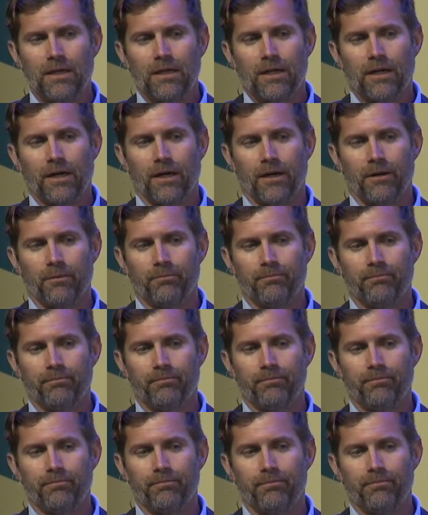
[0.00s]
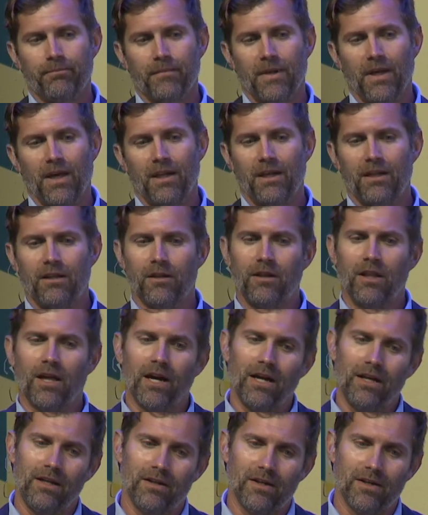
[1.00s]
And in the
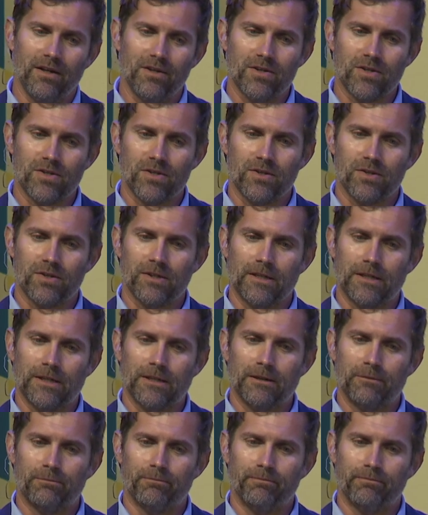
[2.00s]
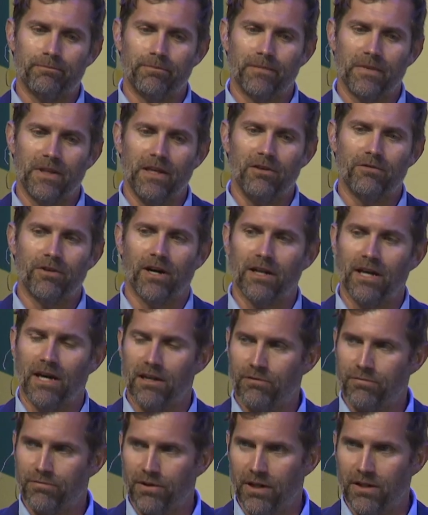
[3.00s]
90s, Yvon had
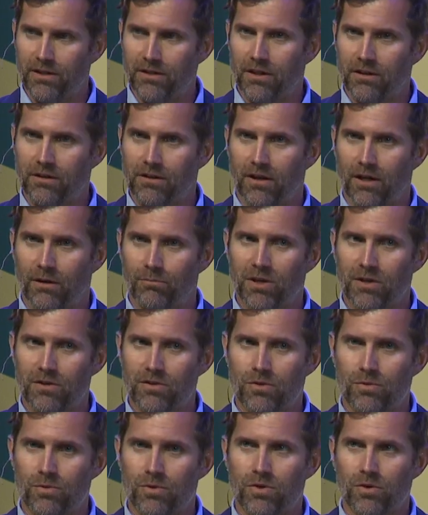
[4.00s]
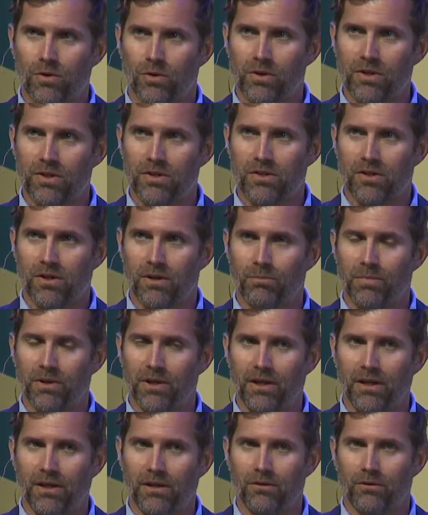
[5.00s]
a friend, Doug Tompkins, who'd sold his
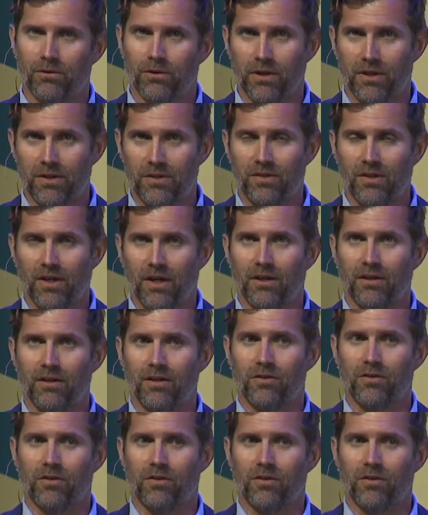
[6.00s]
company, or his stake in his